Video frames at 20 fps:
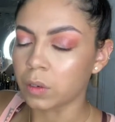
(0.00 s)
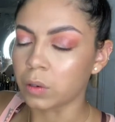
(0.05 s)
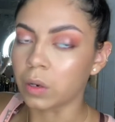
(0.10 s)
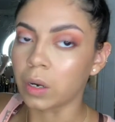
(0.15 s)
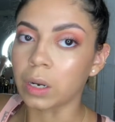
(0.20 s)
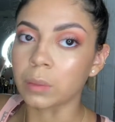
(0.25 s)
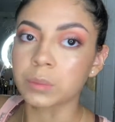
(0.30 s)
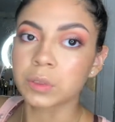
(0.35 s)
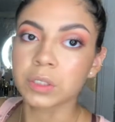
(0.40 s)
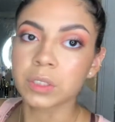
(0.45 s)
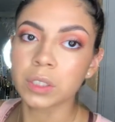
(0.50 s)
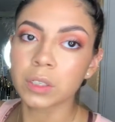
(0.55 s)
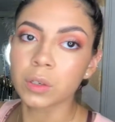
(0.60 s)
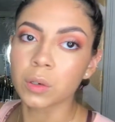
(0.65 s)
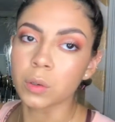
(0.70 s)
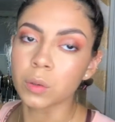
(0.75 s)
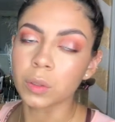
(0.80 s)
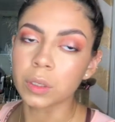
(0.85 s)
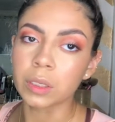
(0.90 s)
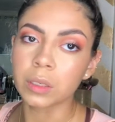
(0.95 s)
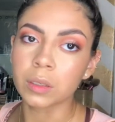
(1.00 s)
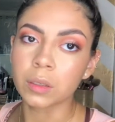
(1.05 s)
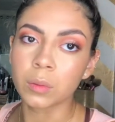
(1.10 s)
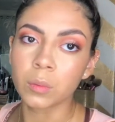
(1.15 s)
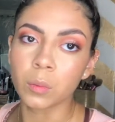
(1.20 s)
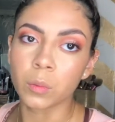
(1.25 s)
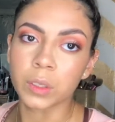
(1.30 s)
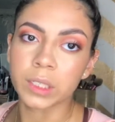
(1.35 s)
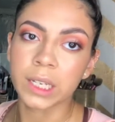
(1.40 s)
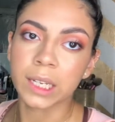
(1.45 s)
I'm just gonna go in
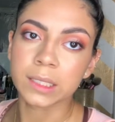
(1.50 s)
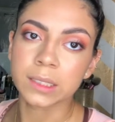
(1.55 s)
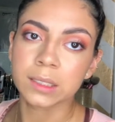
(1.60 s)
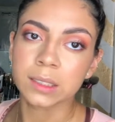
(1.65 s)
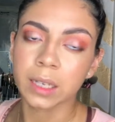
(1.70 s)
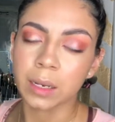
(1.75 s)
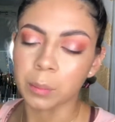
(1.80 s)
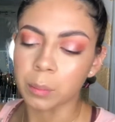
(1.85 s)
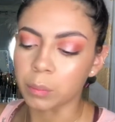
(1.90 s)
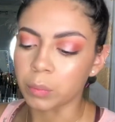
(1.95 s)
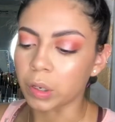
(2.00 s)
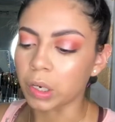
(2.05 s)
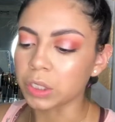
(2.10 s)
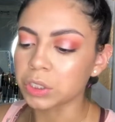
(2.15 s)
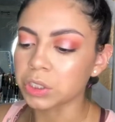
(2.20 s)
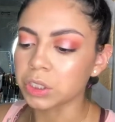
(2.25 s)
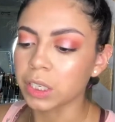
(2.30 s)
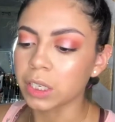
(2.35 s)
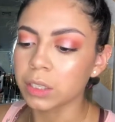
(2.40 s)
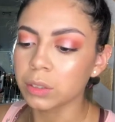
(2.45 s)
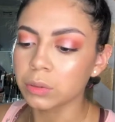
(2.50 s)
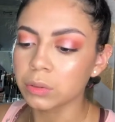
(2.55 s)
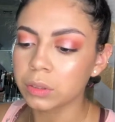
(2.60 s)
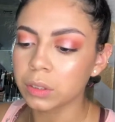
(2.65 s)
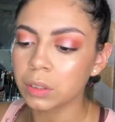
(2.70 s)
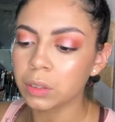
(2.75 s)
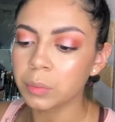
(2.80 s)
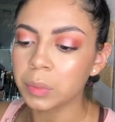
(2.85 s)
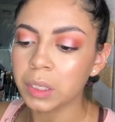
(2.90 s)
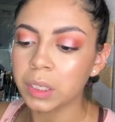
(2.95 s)
with that same brush that I used
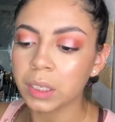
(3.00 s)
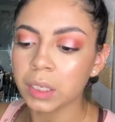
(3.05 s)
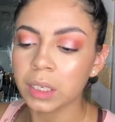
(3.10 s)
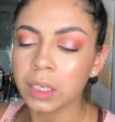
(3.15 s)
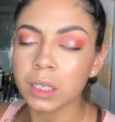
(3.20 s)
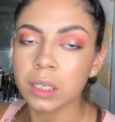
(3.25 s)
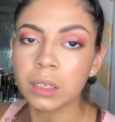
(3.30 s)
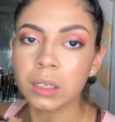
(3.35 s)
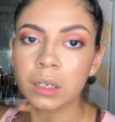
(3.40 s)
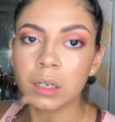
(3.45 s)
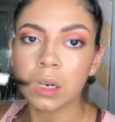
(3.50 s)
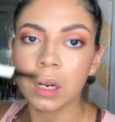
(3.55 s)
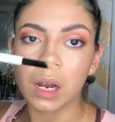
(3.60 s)
in the beginning.